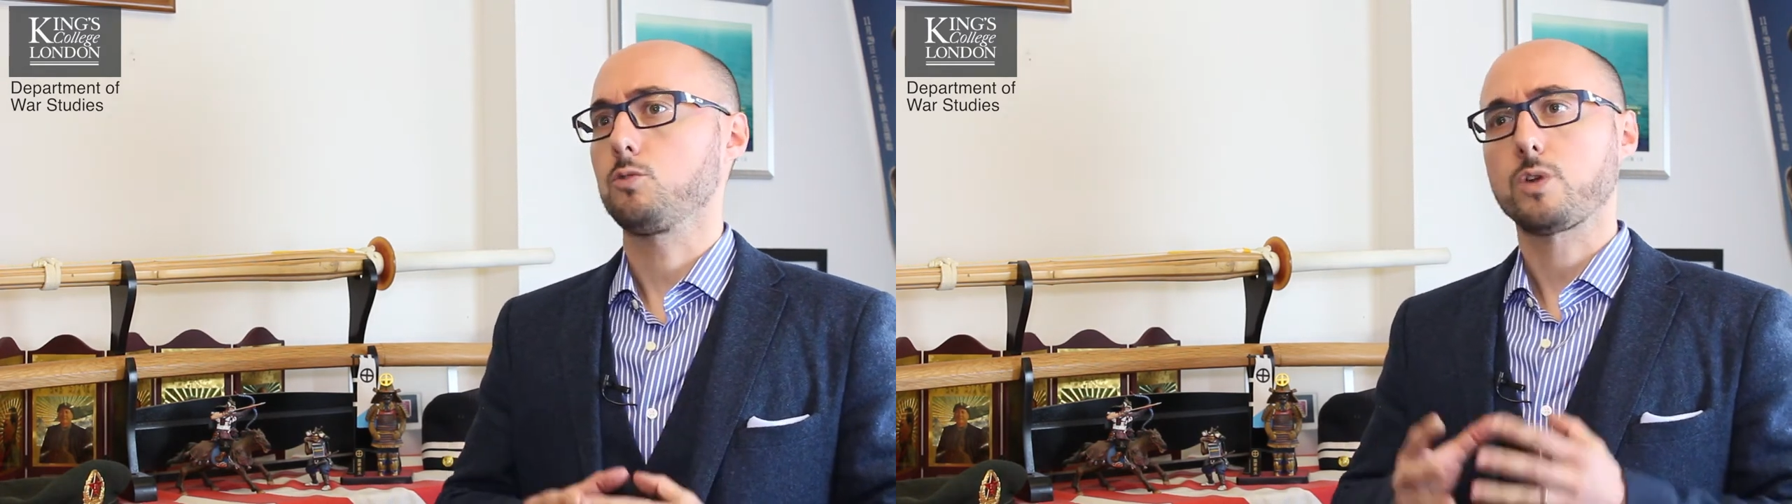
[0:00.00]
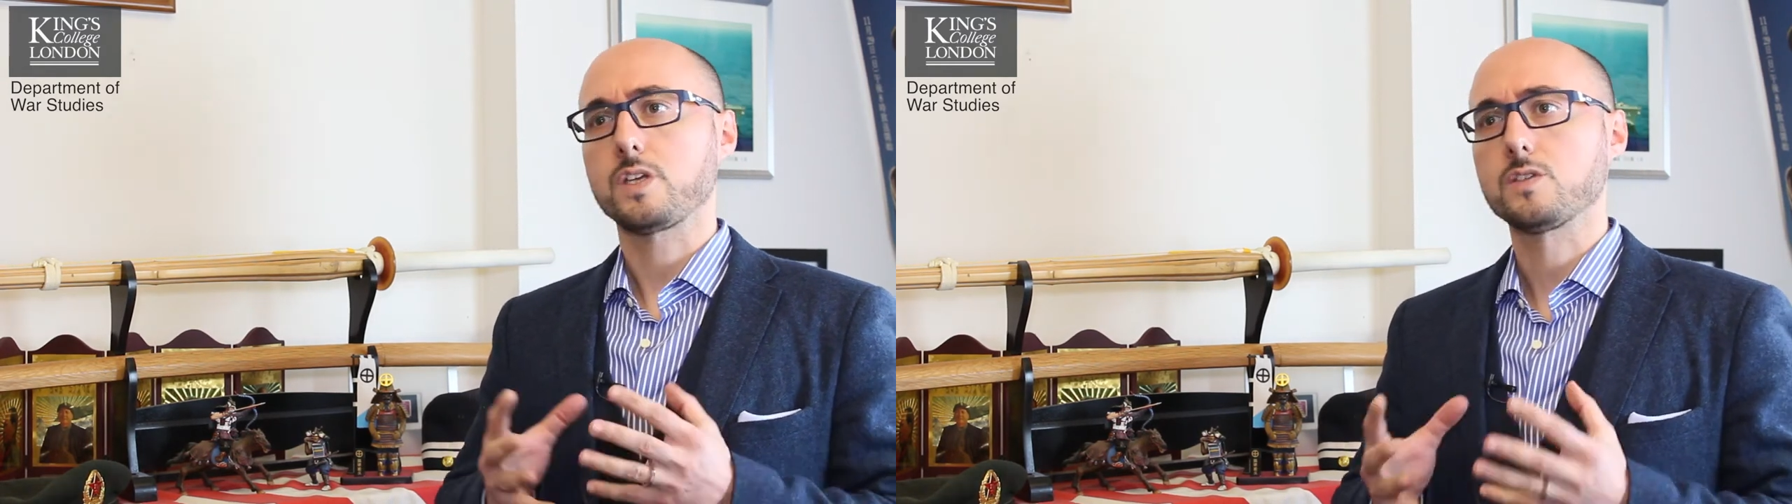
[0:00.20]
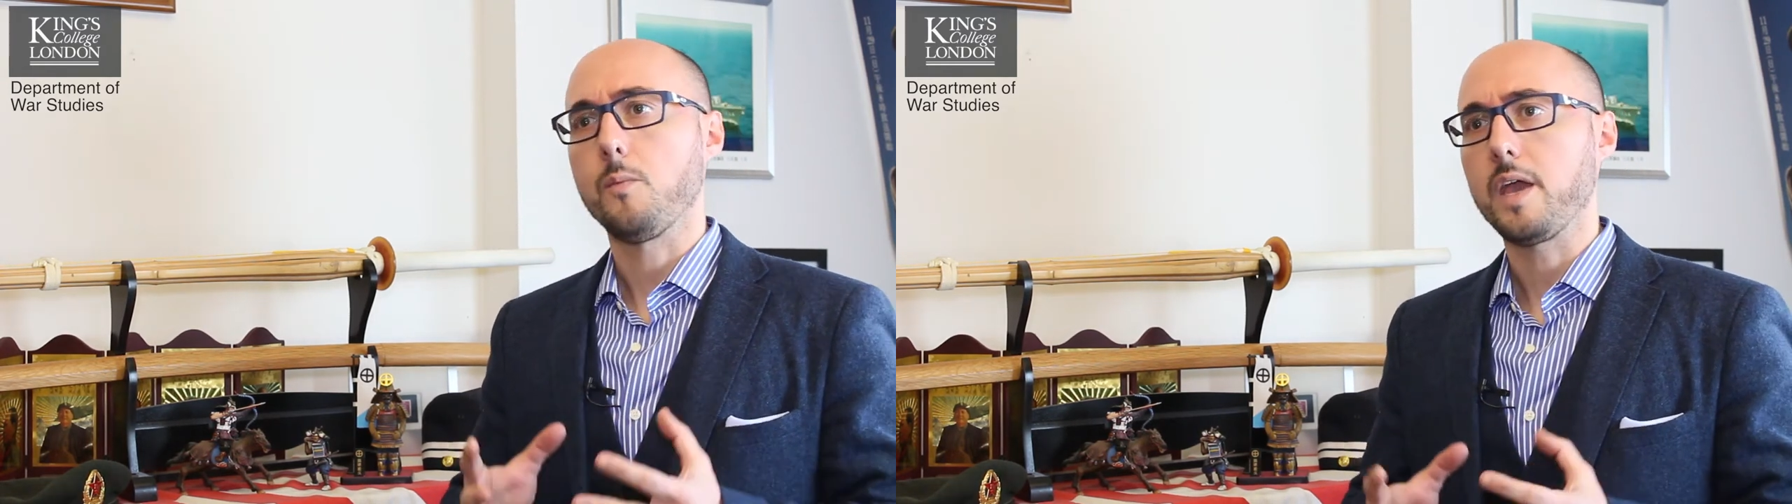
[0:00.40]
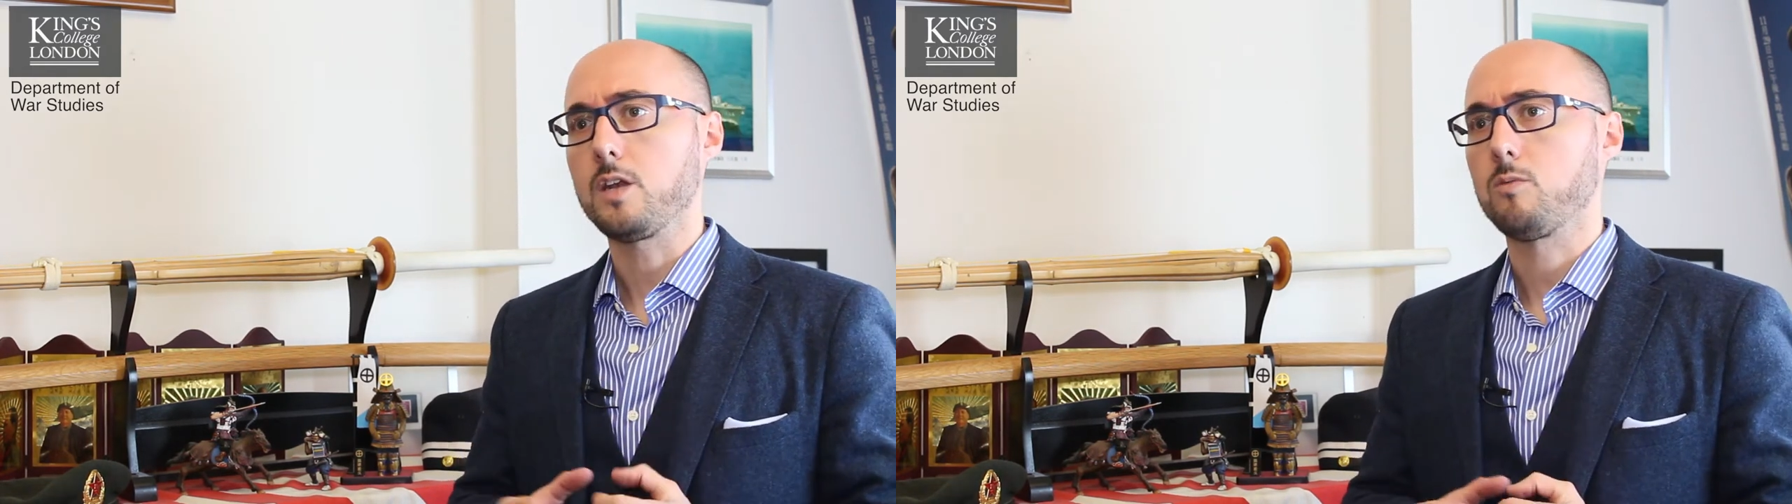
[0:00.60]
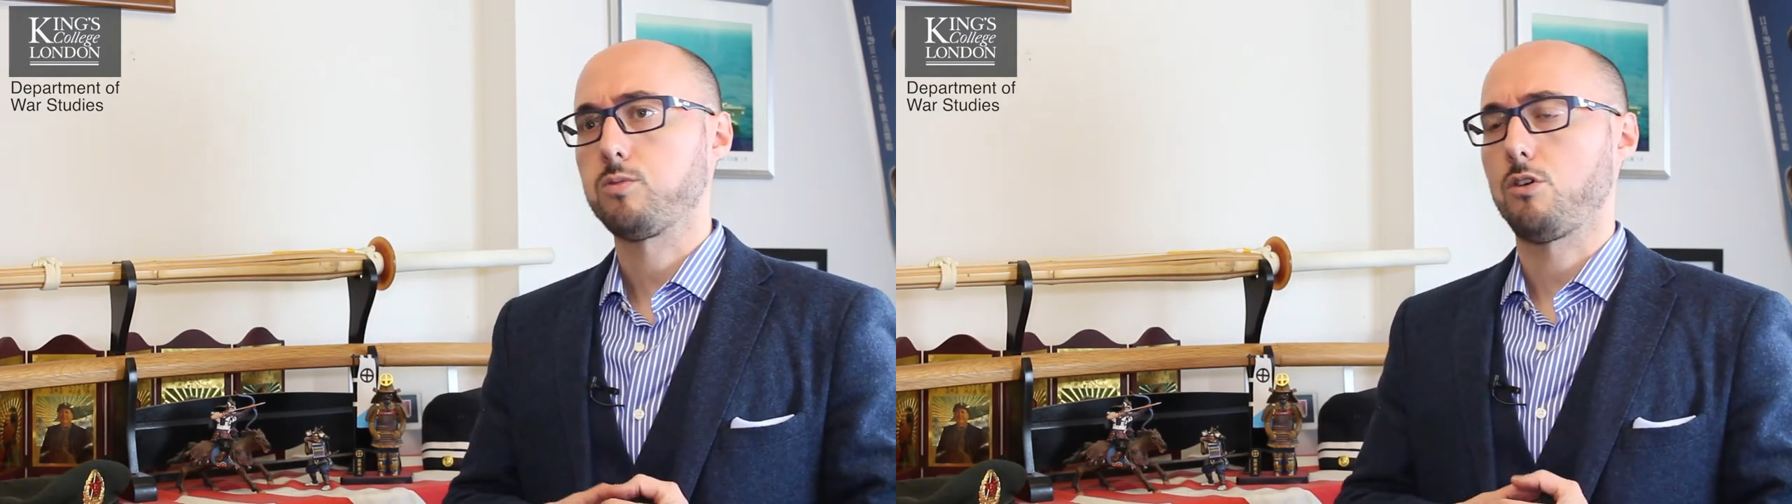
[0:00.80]
What is the
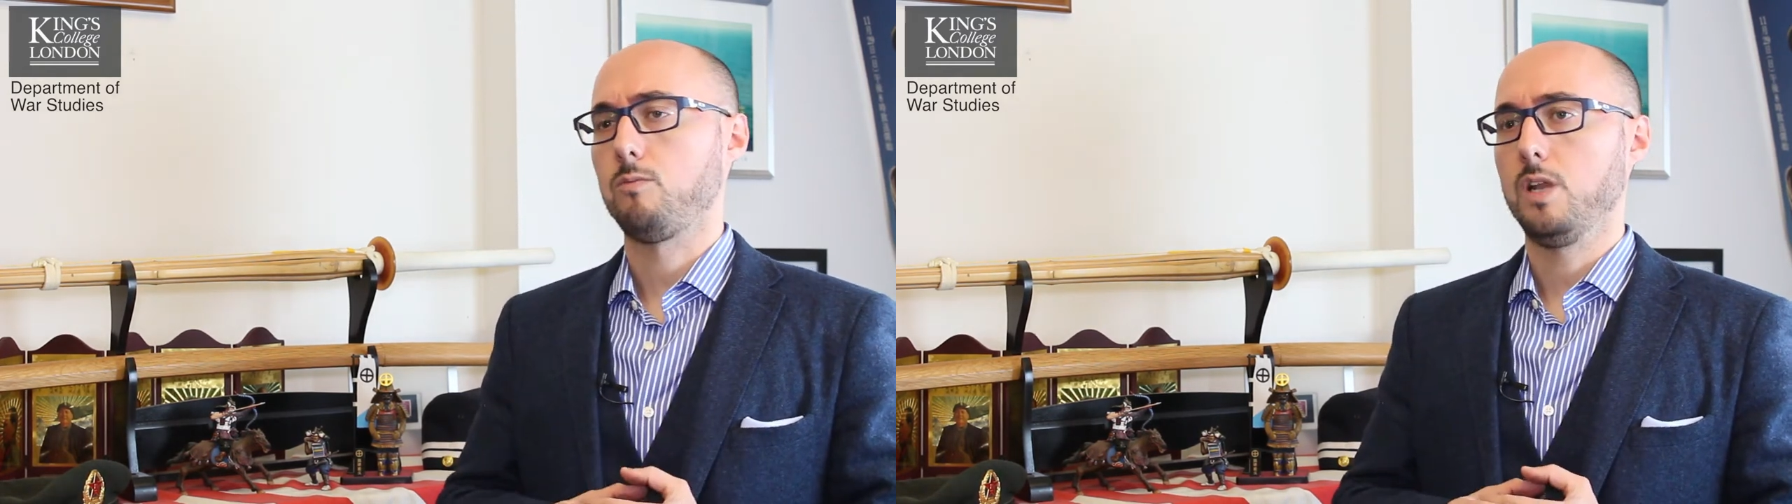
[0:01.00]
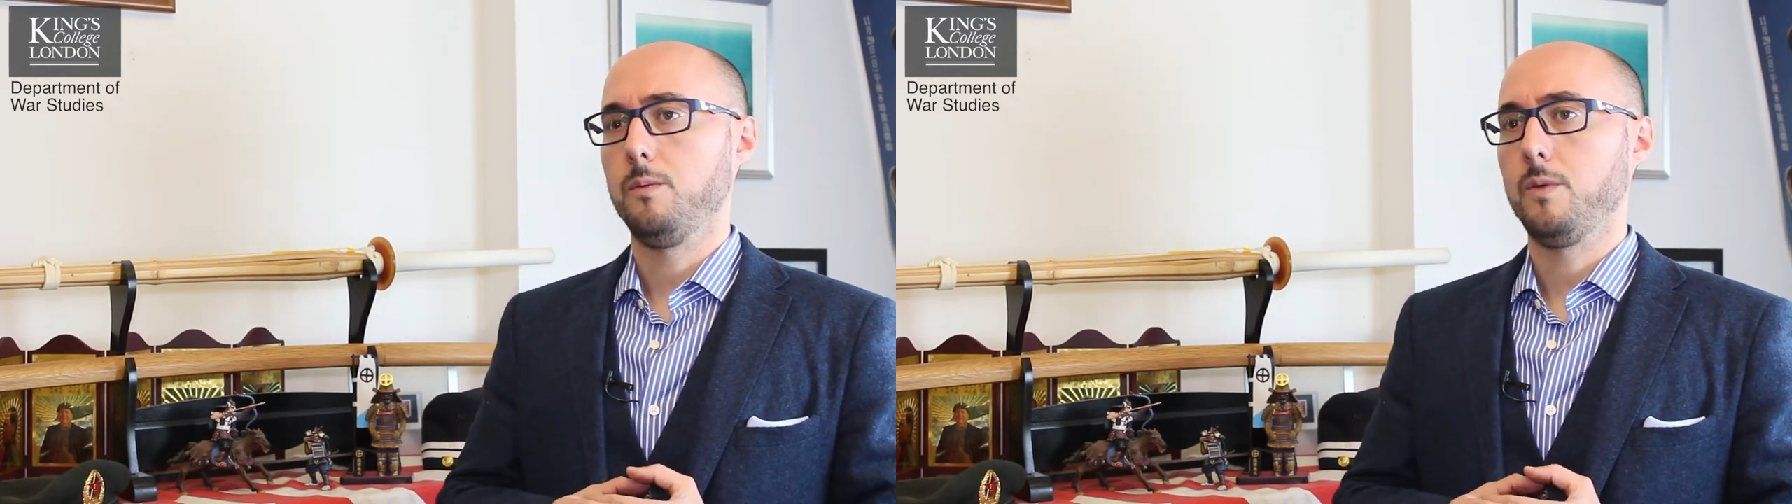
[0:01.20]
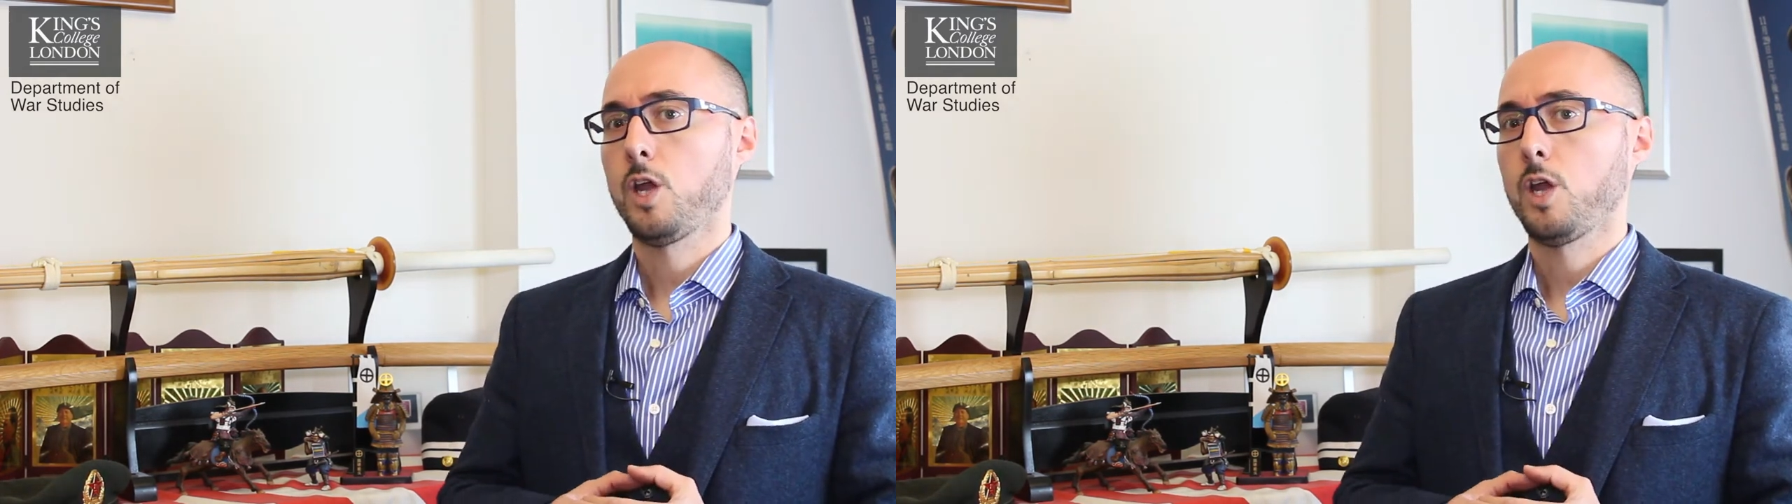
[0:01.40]
main problem?